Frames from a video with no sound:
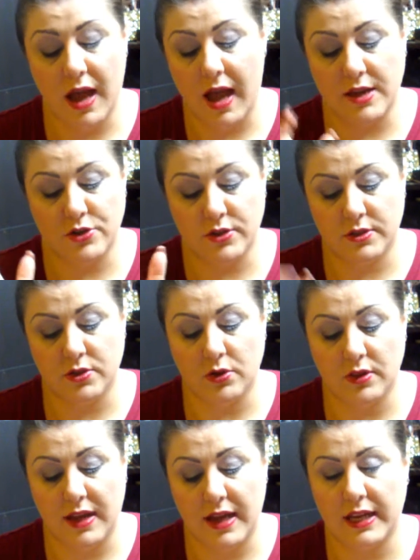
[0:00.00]
I just
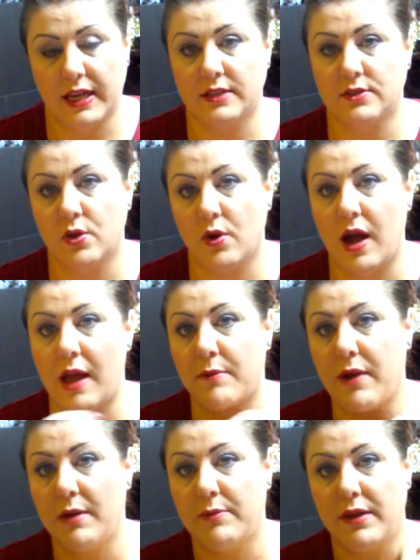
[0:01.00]
don't like. So I might